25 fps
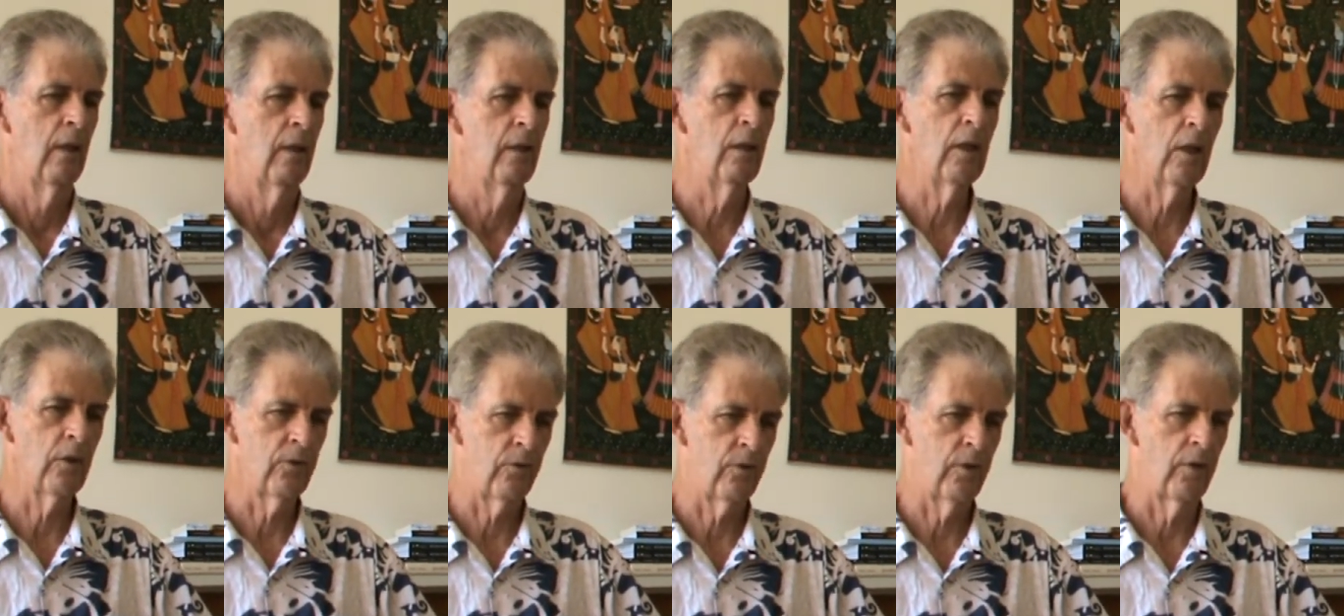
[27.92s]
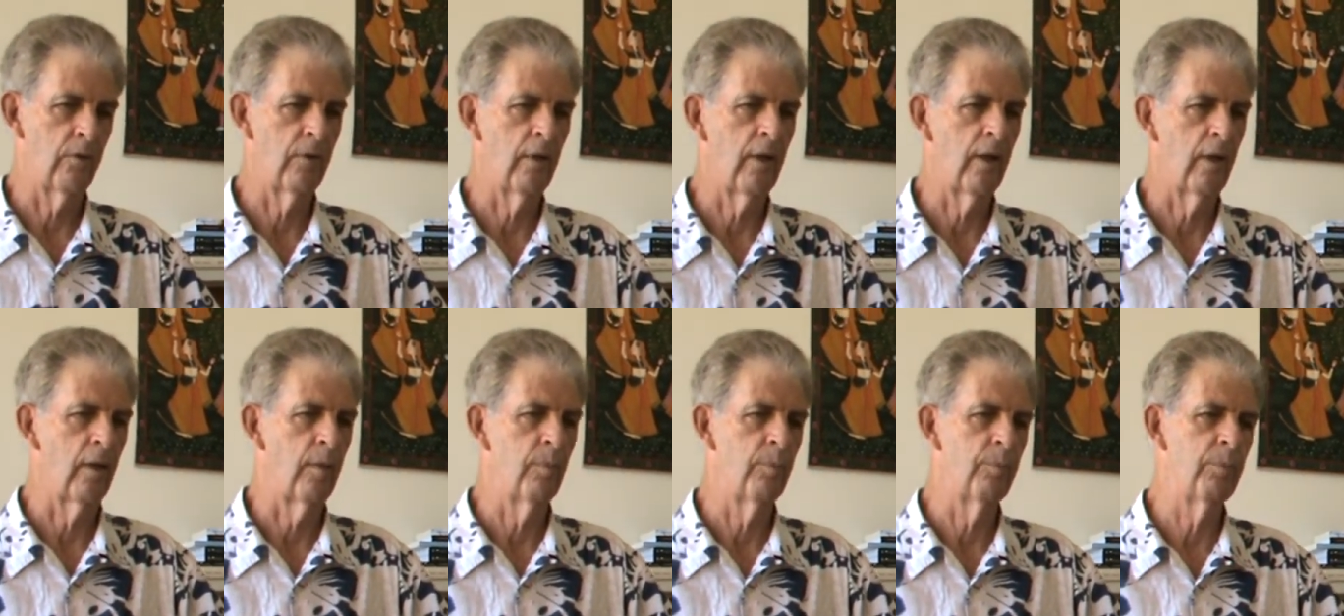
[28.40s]
Yes, there
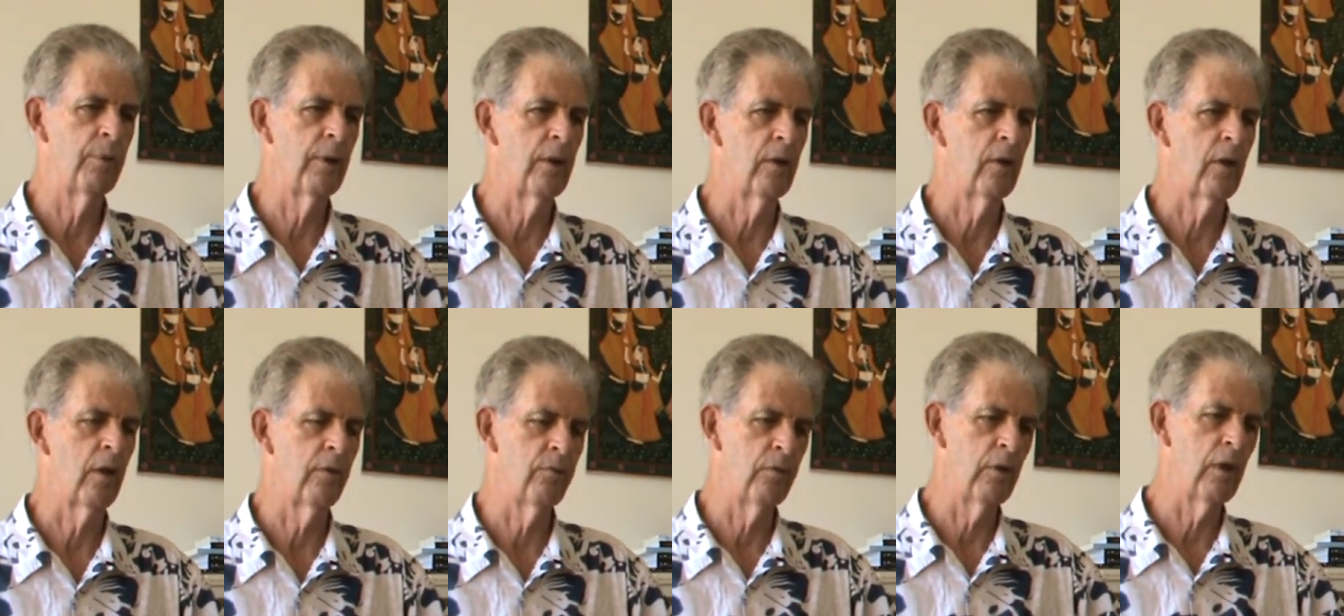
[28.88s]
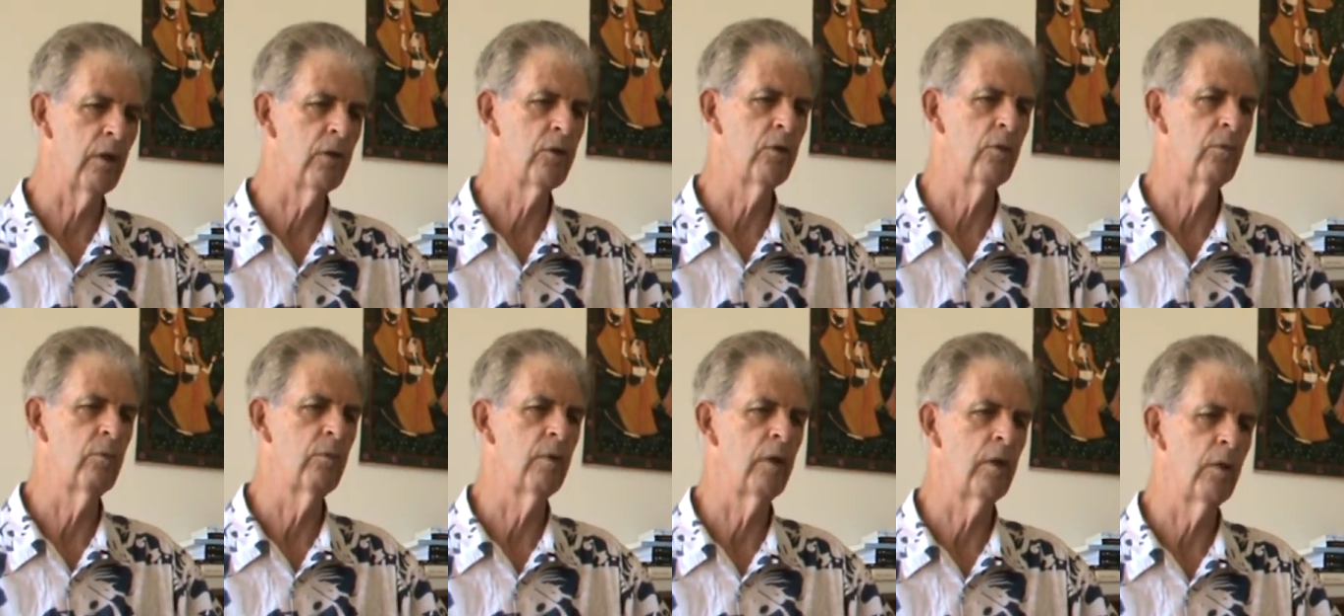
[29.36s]
are, but I've yet
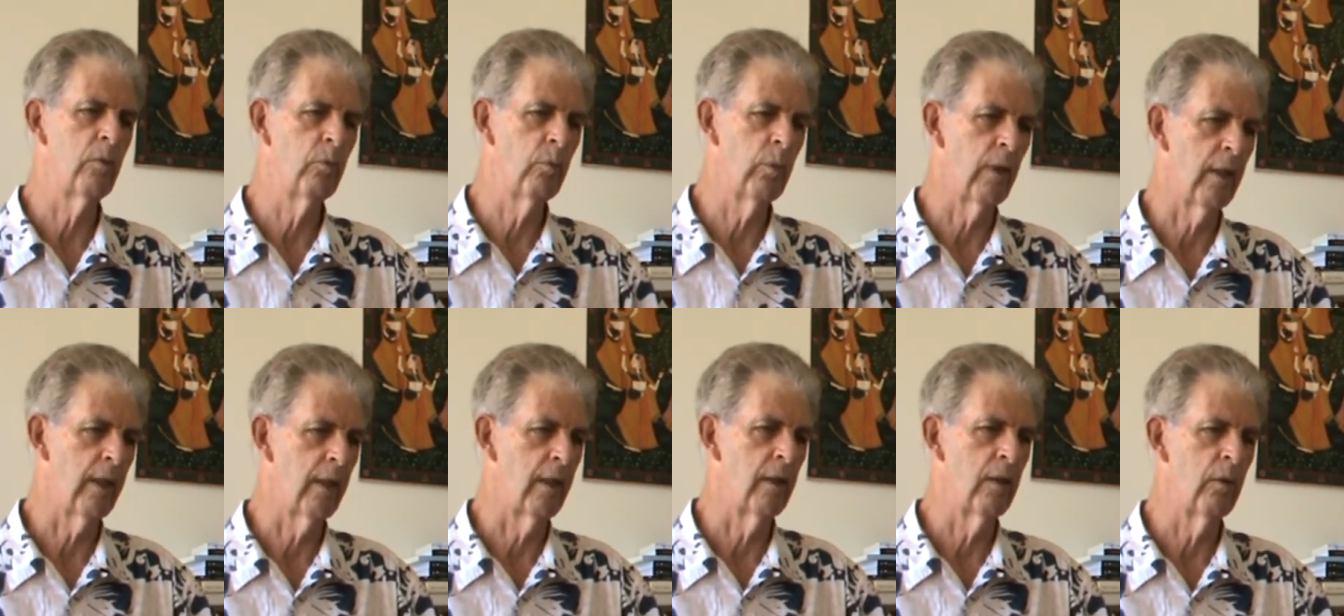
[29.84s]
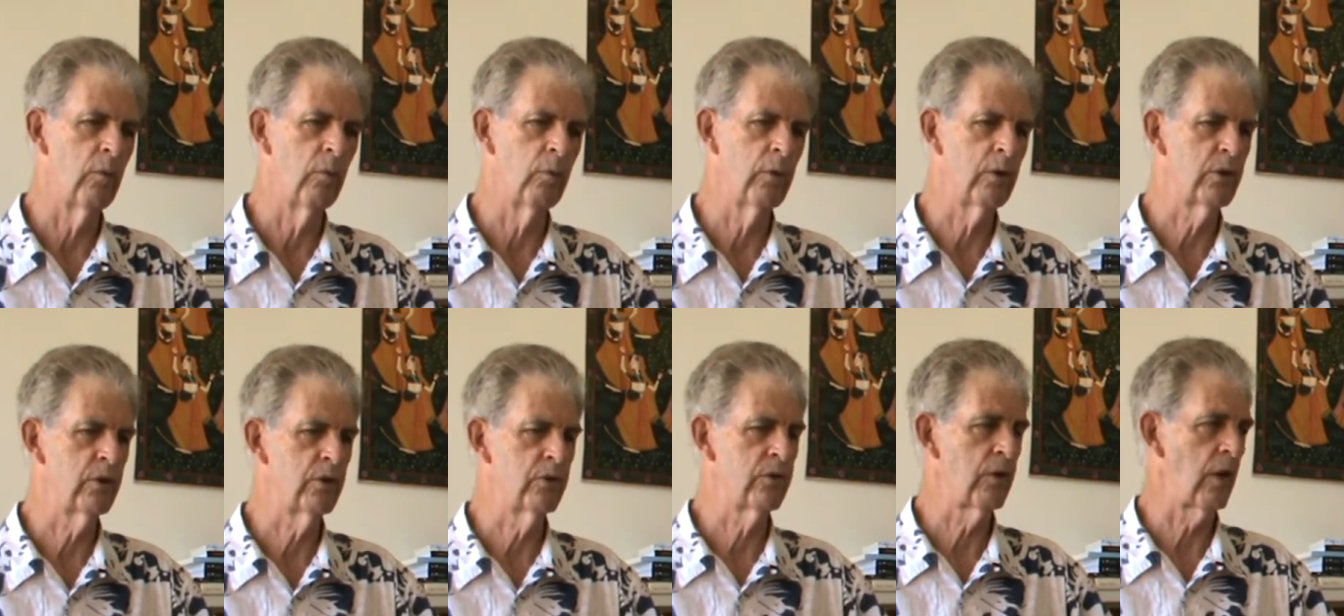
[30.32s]
to read one
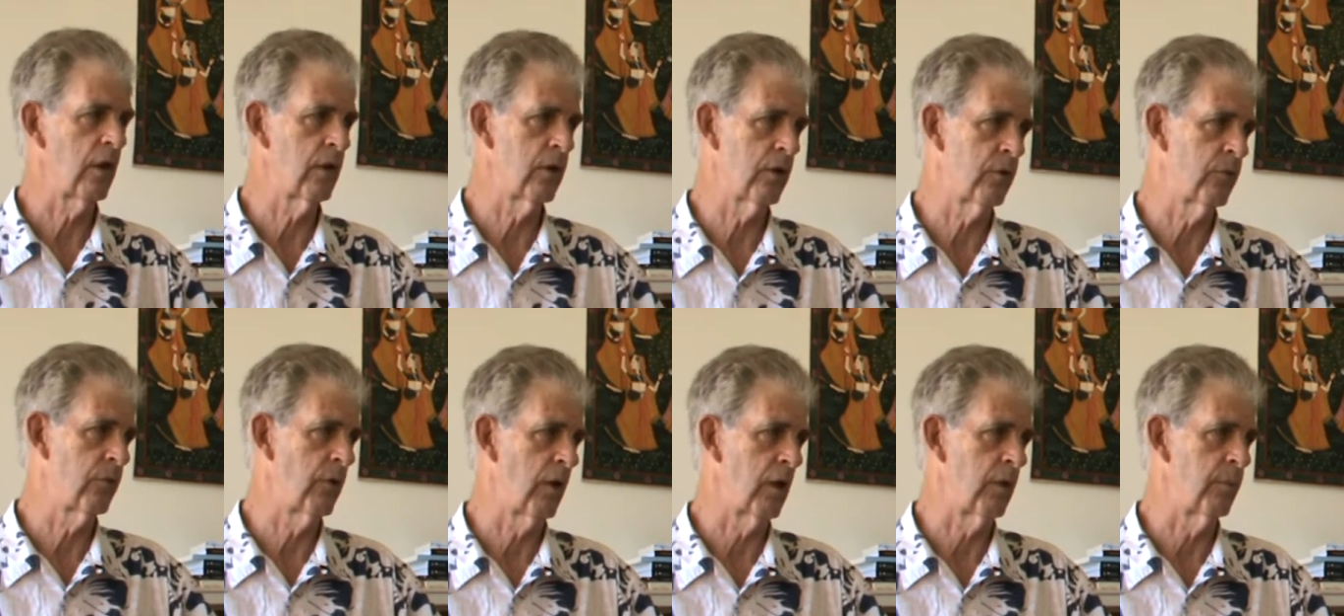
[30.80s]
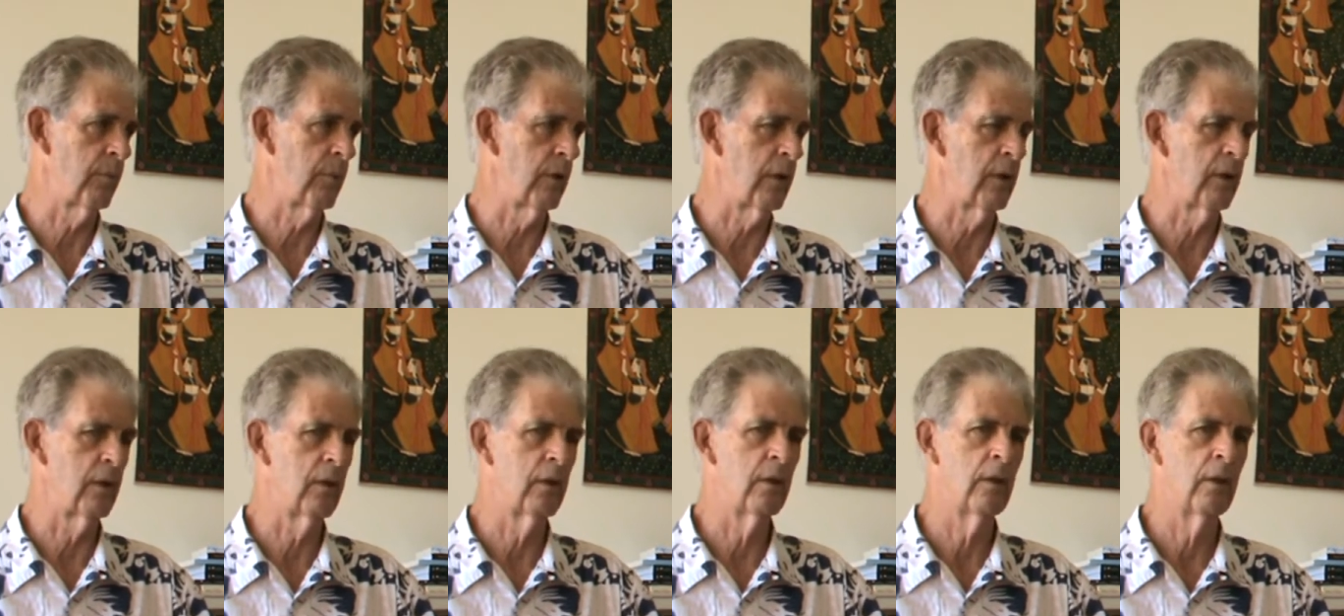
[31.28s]
which satisfied
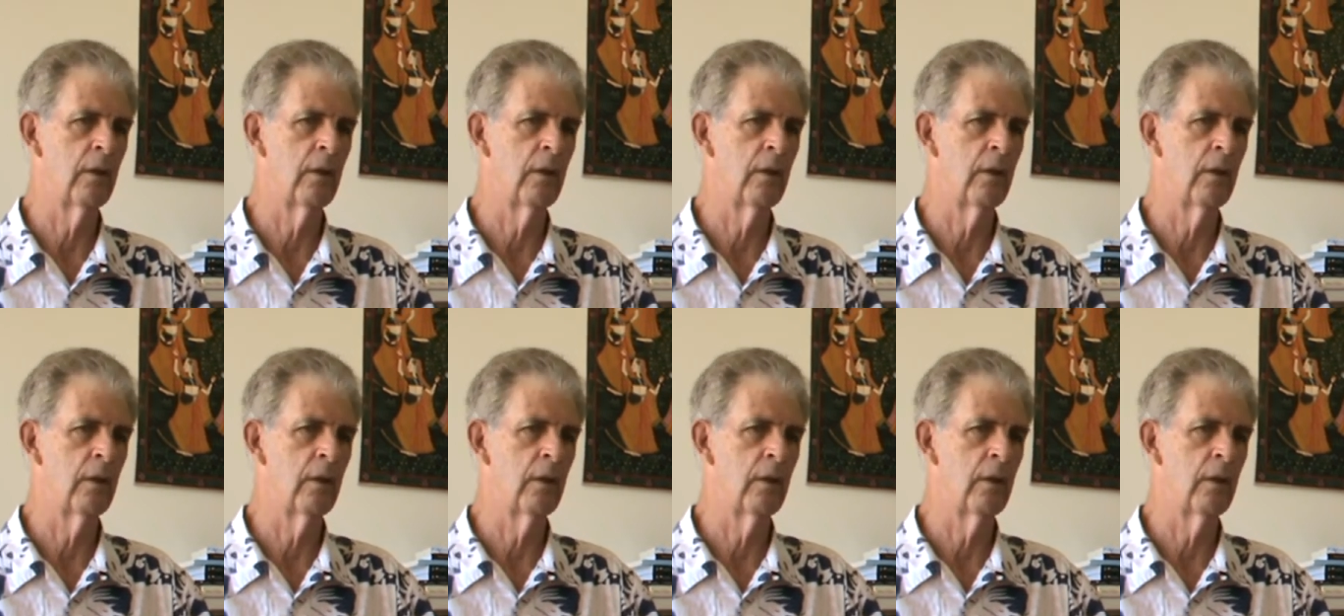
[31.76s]
me.